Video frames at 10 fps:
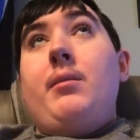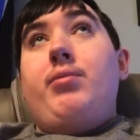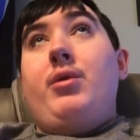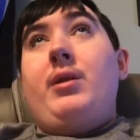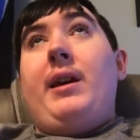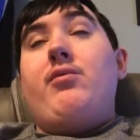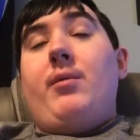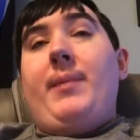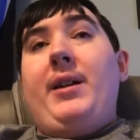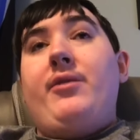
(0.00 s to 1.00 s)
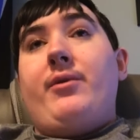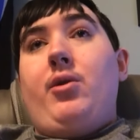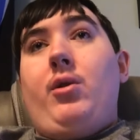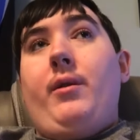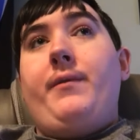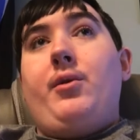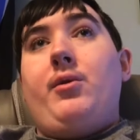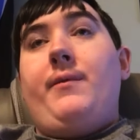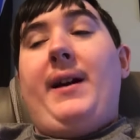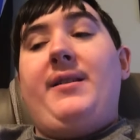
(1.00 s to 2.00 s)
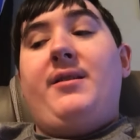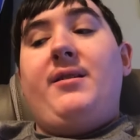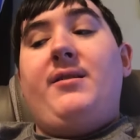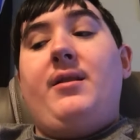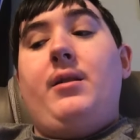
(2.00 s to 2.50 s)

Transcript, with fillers: Put a reminder in all of your devices